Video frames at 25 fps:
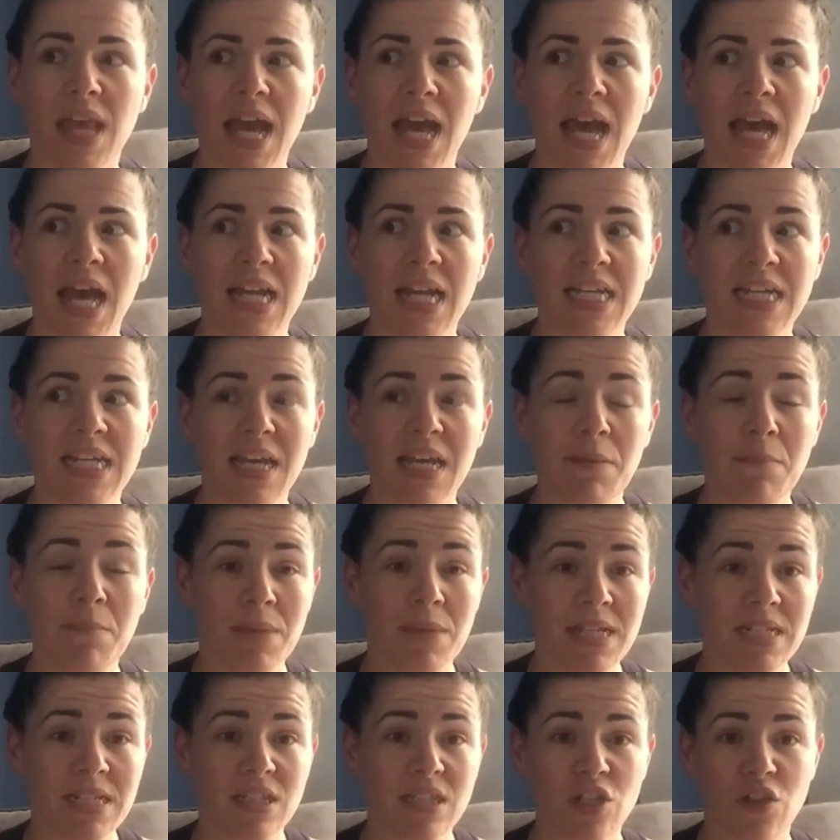And it
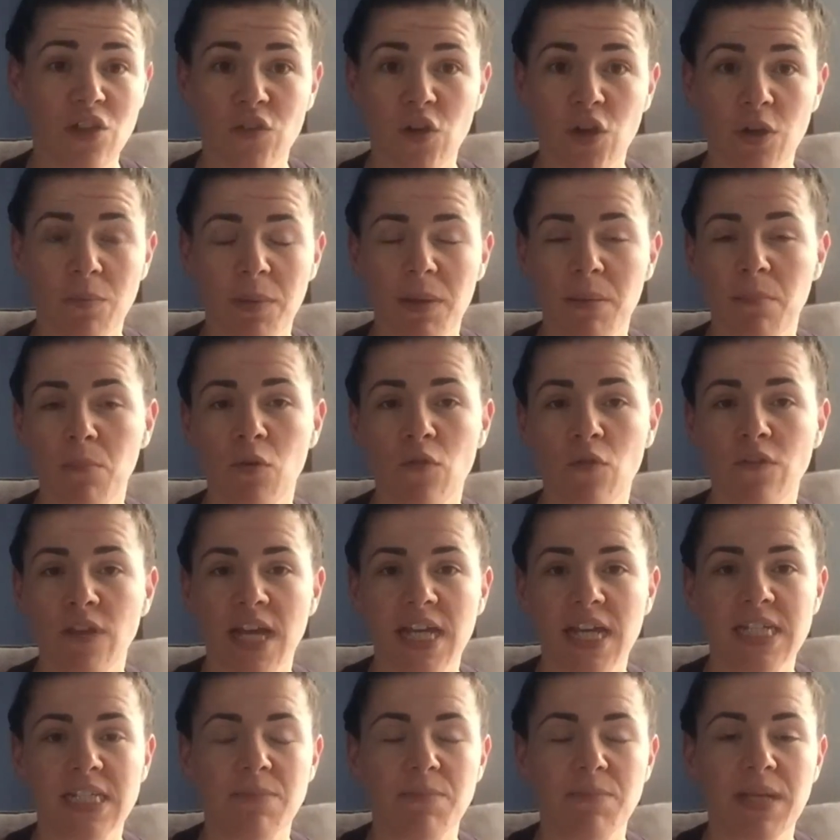means that you've got a bit more
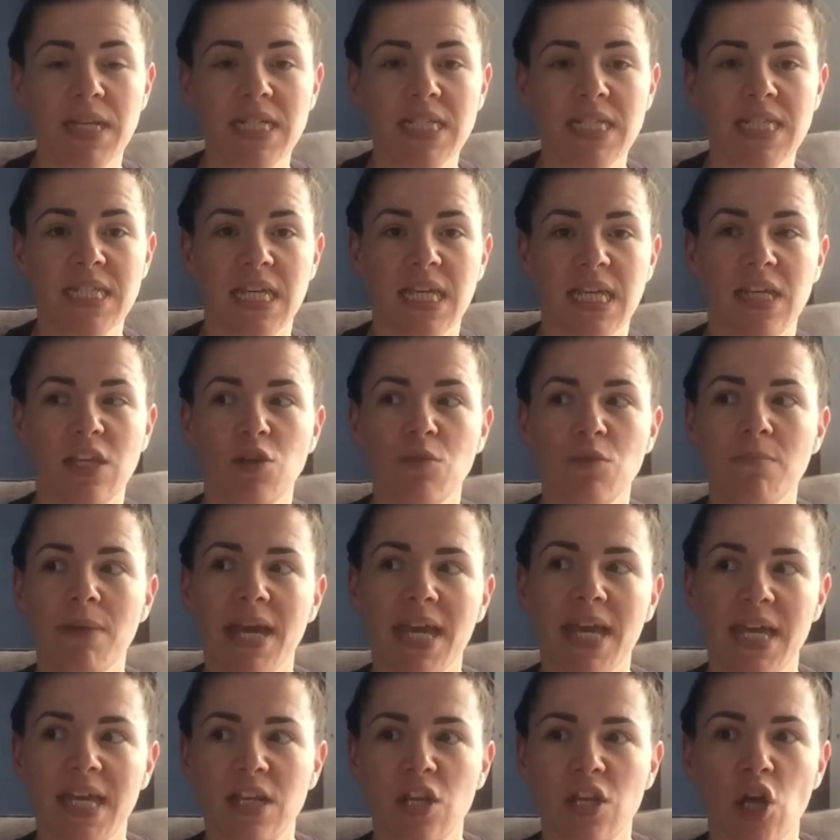flexibility. You
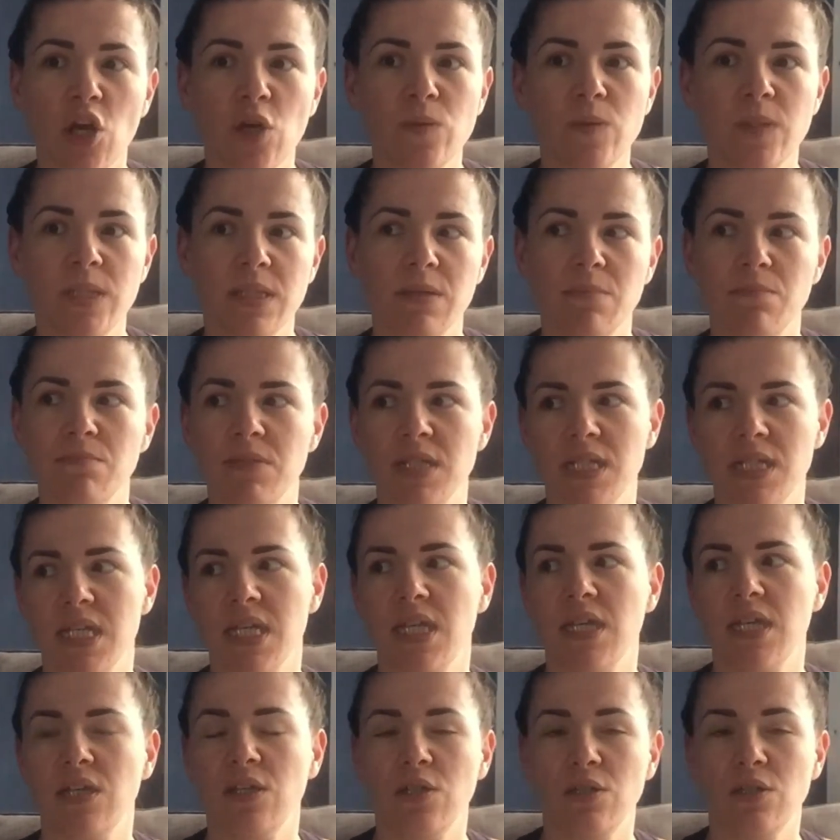may know
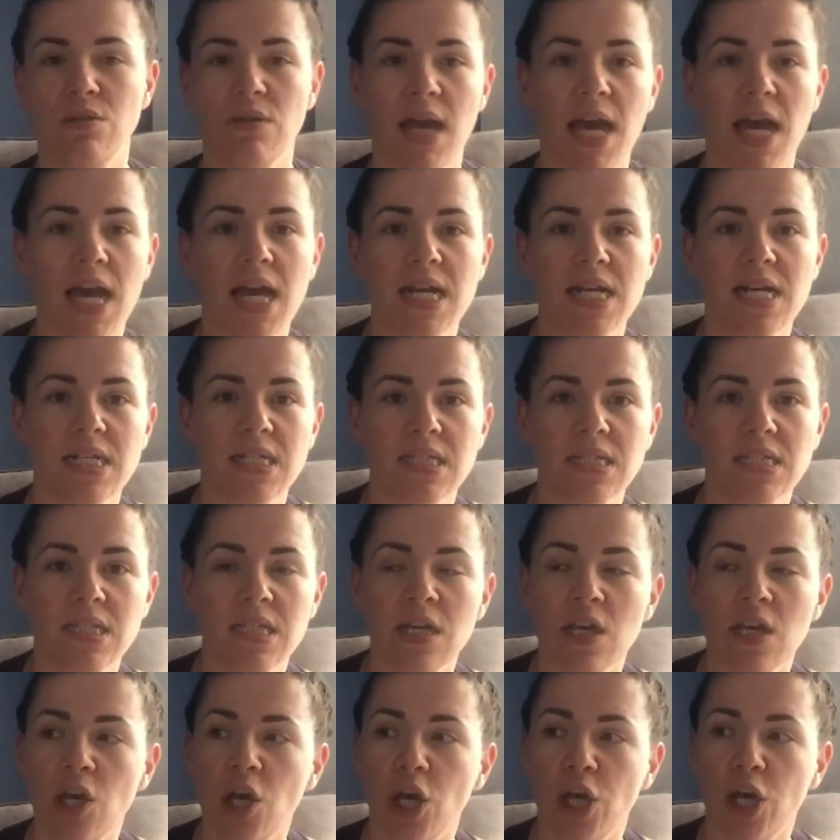somebody who has
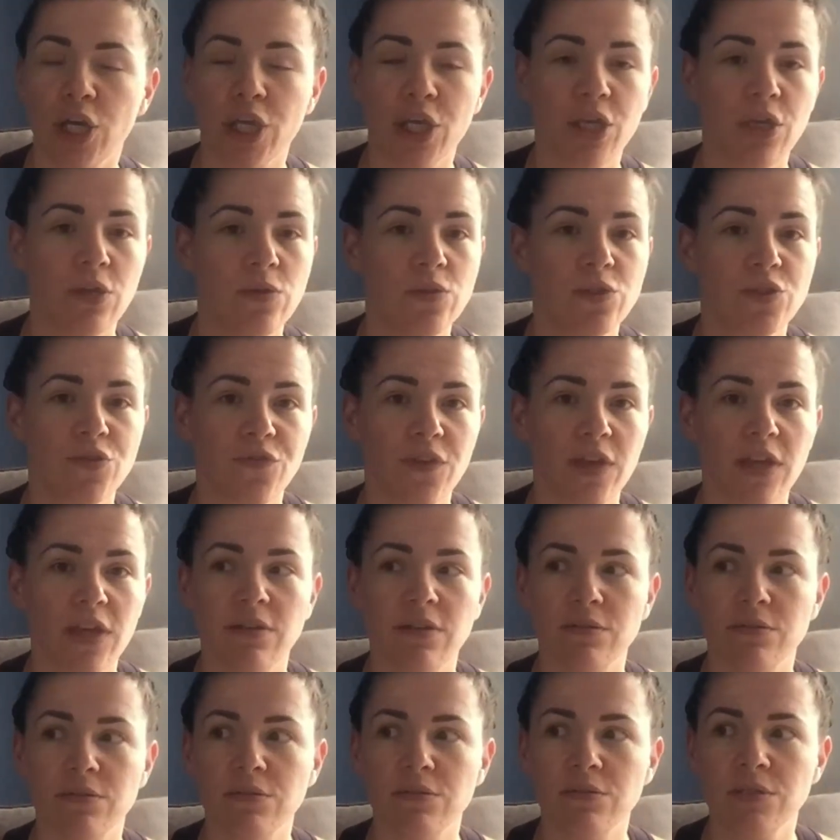a huge
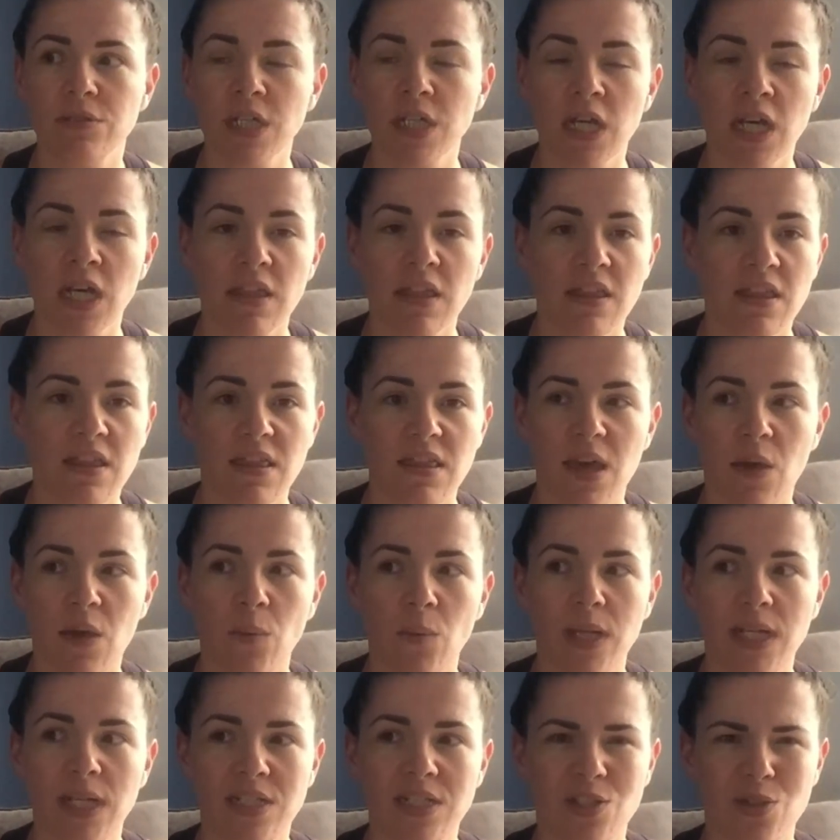field that they're
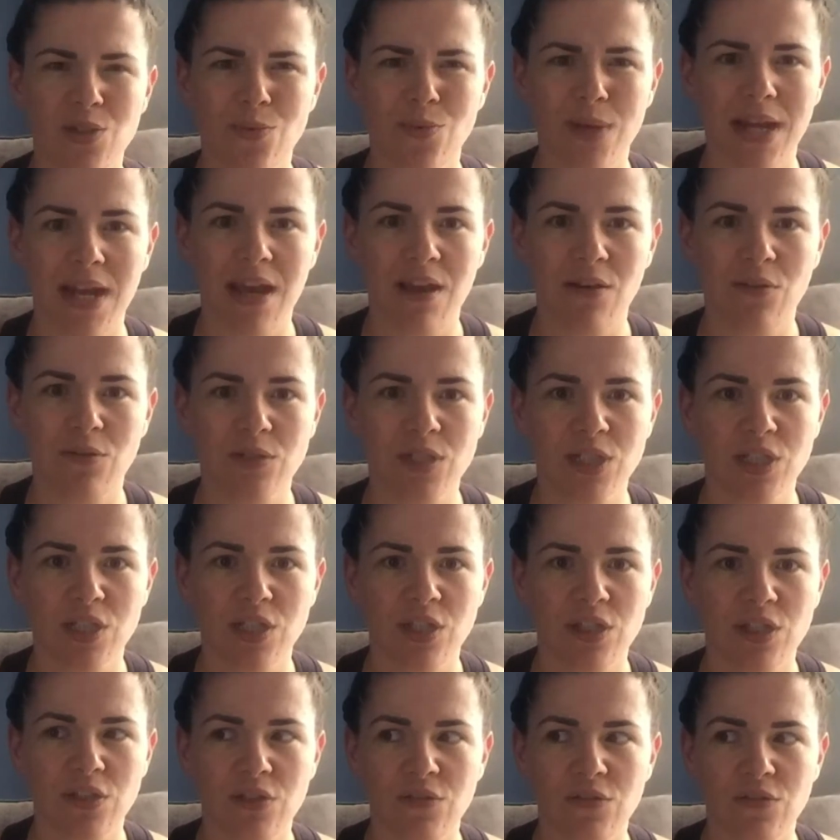willing to rent out to
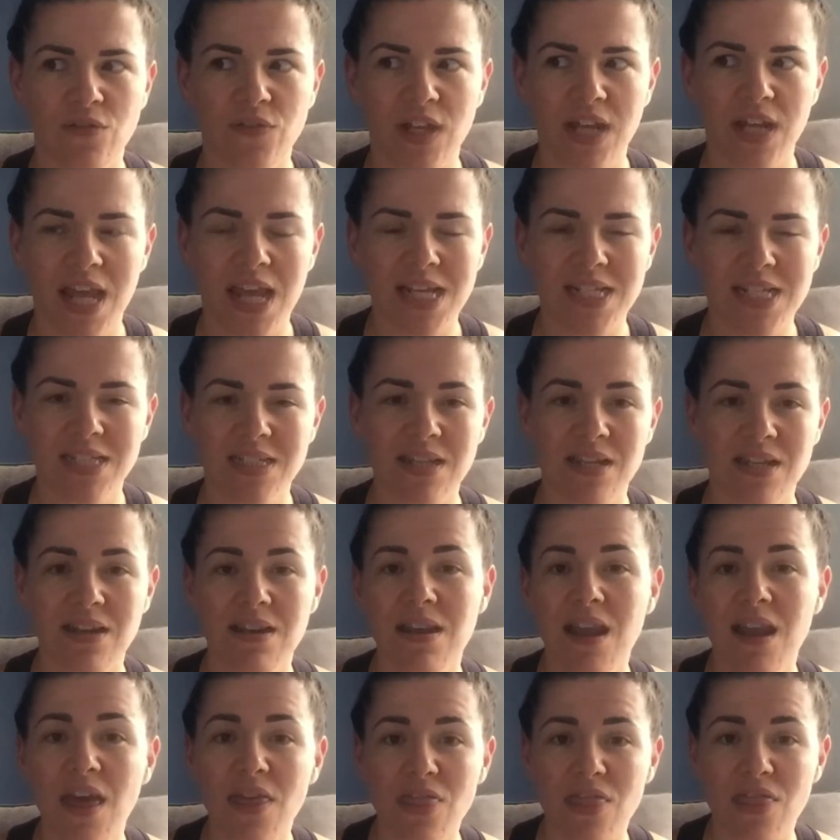you for next to
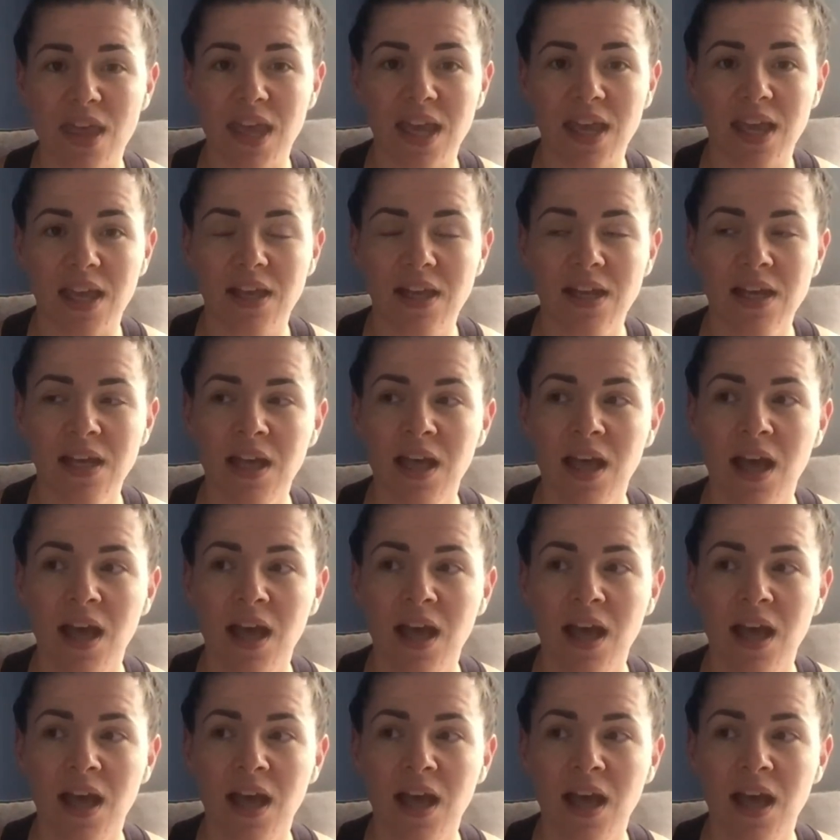nothing.